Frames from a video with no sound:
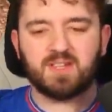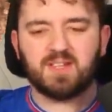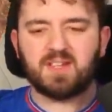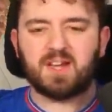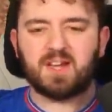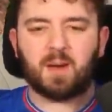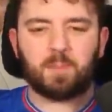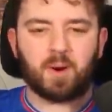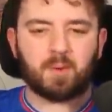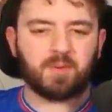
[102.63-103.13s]

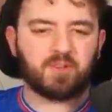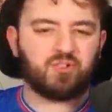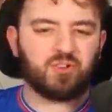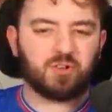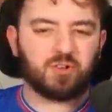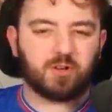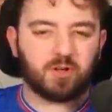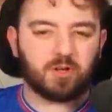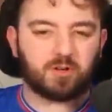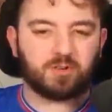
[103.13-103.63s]
I probably
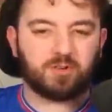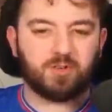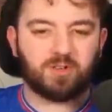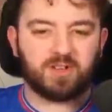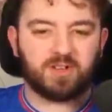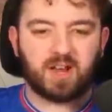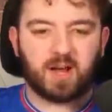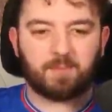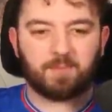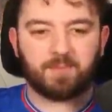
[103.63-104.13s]
shouldn't look too
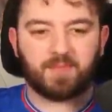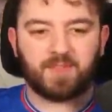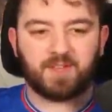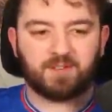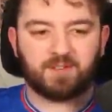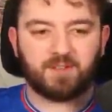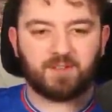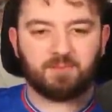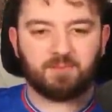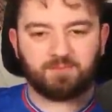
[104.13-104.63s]
in depth
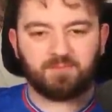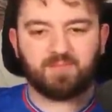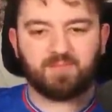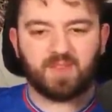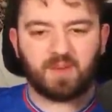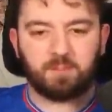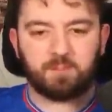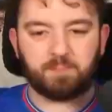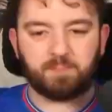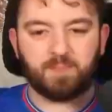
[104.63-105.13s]
into it.
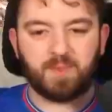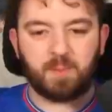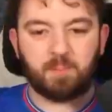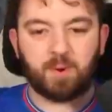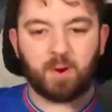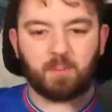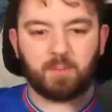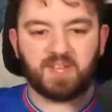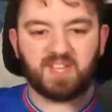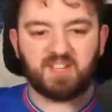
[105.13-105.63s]
They they
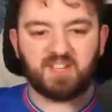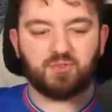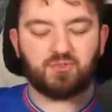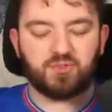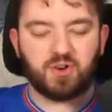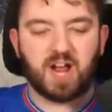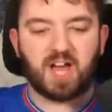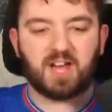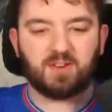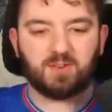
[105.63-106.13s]
probably did
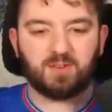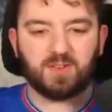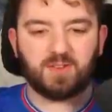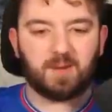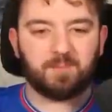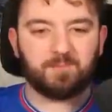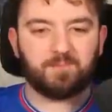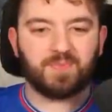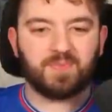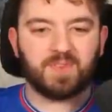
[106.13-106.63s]
try and do
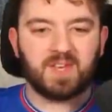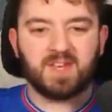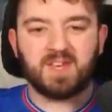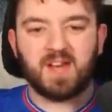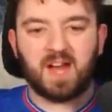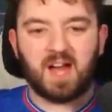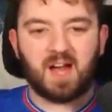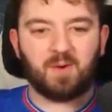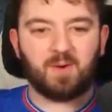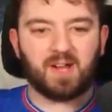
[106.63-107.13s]
that.
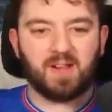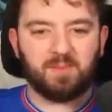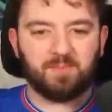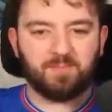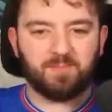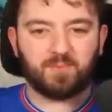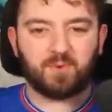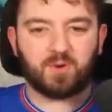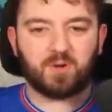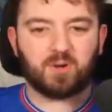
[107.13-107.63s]
Ah well,
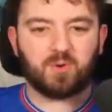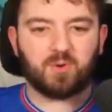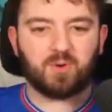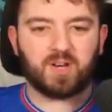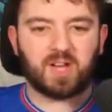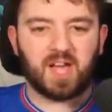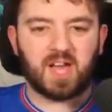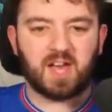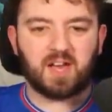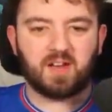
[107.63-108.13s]
we're going
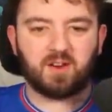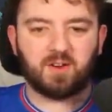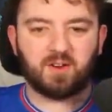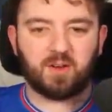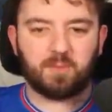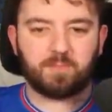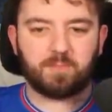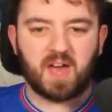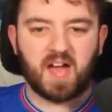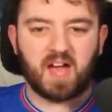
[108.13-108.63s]
to head on
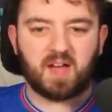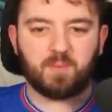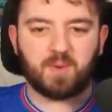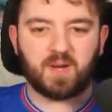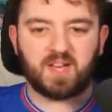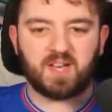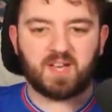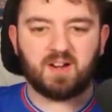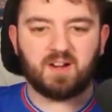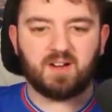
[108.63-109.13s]
up the
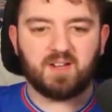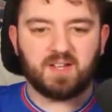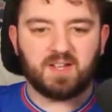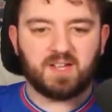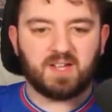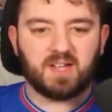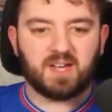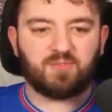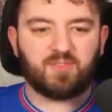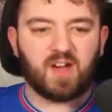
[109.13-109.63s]
highway here
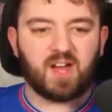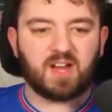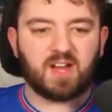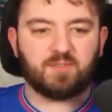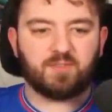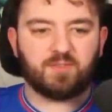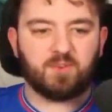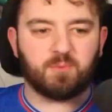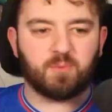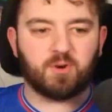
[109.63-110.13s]
and find a
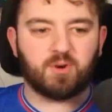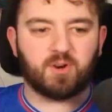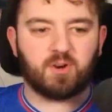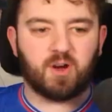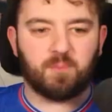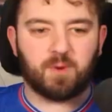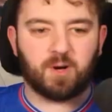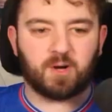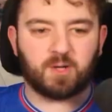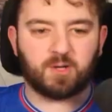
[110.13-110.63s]
few more
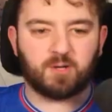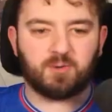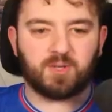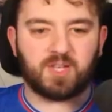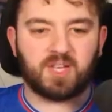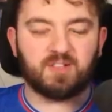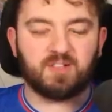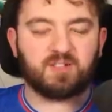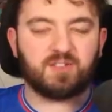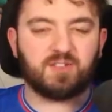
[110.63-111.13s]
unmarked
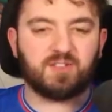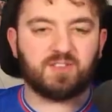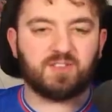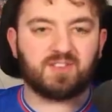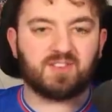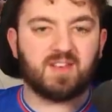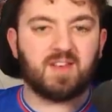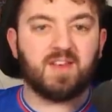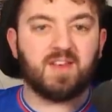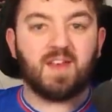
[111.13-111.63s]

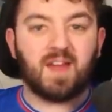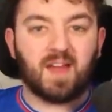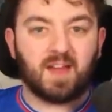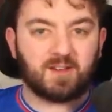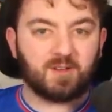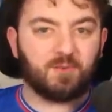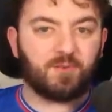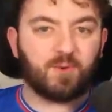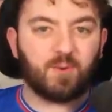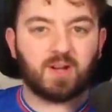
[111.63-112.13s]
locations.
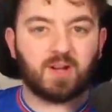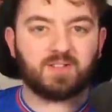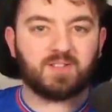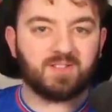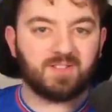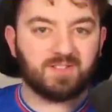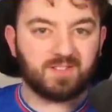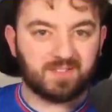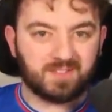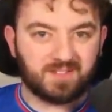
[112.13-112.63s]
Thank you for
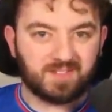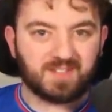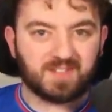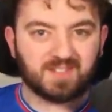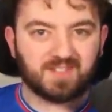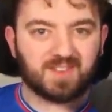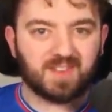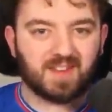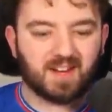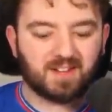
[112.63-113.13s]
watching. See you
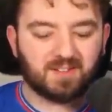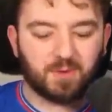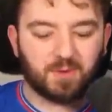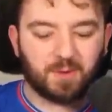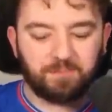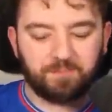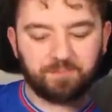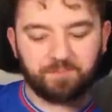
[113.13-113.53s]
in the next one.